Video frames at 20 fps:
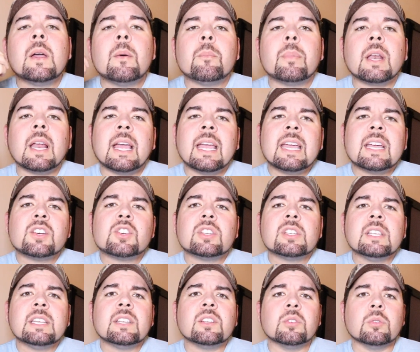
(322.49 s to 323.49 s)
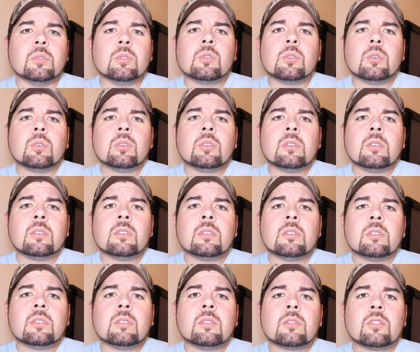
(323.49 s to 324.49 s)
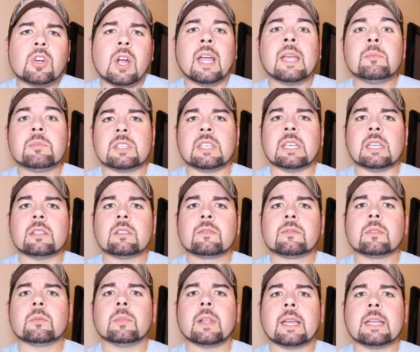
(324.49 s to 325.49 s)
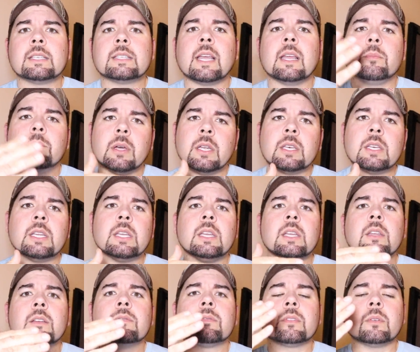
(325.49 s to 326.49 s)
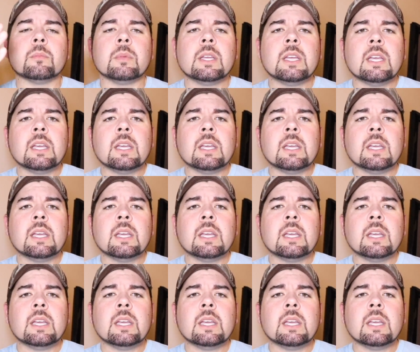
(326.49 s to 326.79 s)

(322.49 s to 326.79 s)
but I actually Google crime scenes from like Ted Bundy, from,